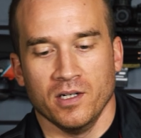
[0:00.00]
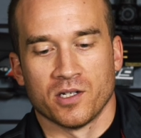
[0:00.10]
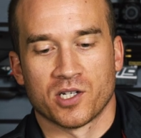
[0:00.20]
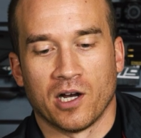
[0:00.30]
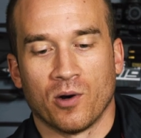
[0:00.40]

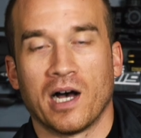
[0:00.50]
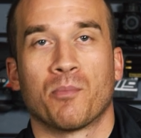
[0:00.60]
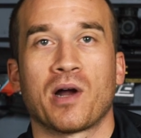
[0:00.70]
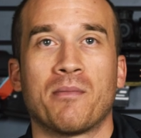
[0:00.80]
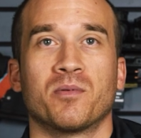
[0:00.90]
So I'll
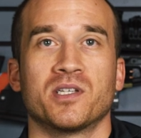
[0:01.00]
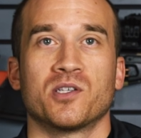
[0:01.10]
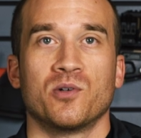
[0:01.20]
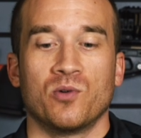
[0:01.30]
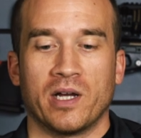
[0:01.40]
probably
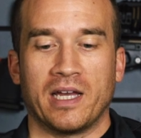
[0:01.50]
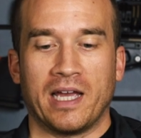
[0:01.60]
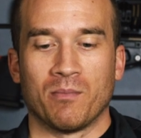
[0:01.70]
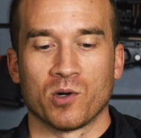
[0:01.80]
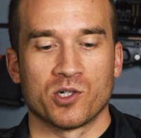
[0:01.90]
do
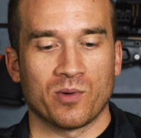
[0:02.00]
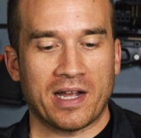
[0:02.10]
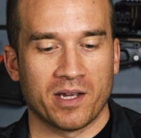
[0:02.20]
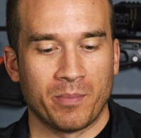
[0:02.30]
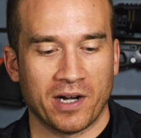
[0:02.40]
a more
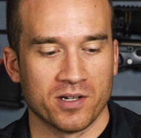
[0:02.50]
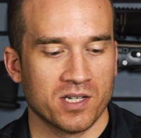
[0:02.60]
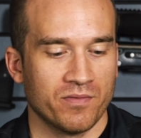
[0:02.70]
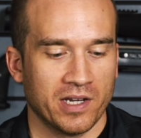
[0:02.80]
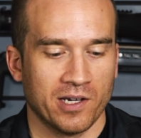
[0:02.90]
direct
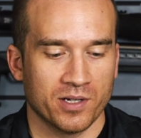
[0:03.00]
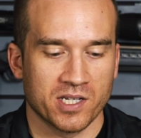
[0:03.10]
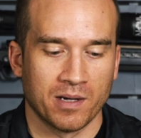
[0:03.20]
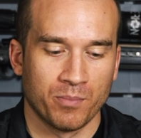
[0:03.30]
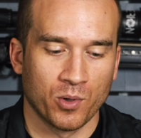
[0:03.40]
comparison video at
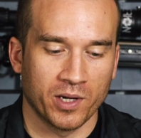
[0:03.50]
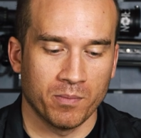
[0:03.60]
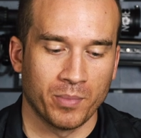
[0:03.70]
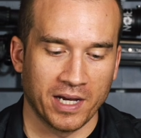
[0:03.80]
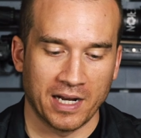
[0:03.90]
some
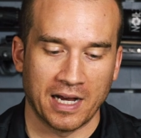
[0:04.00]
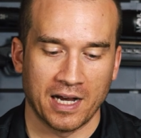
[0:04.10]
point, but